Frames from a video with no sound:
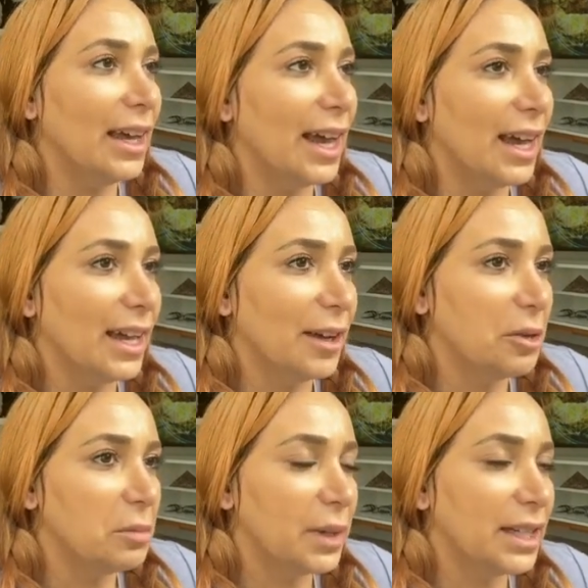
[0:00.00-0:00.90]

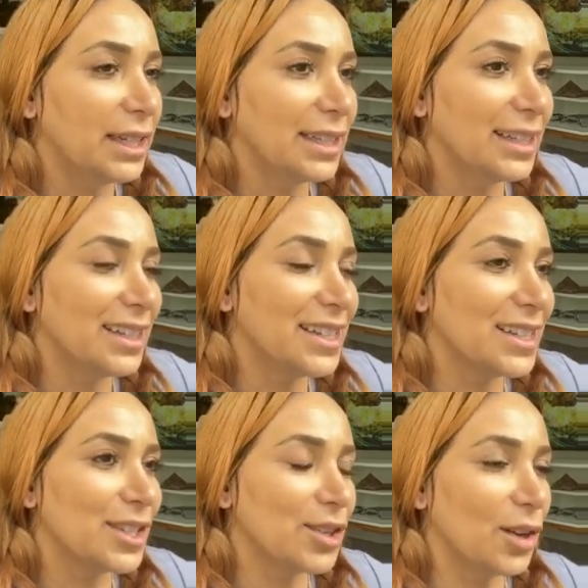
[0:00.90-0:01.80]

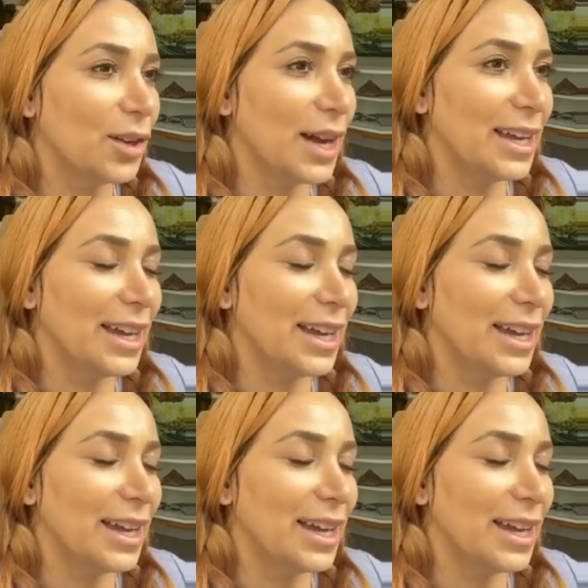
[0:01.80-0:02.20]
So